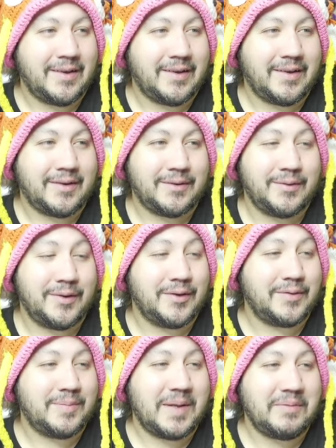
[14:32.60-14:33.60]
who
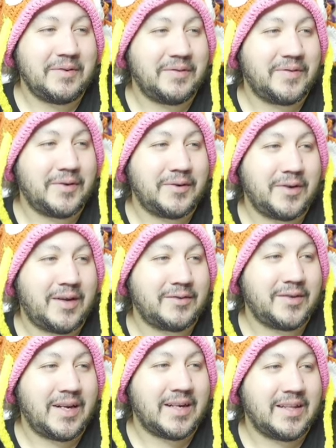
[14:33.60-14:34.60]
knows? Maybe in the future I'll
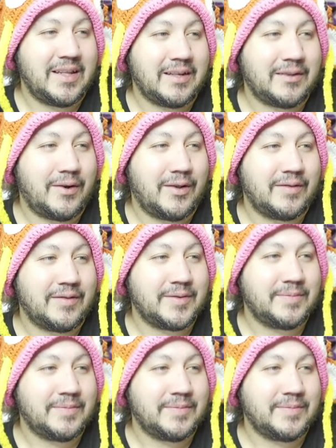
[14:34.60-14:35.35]
try to collect all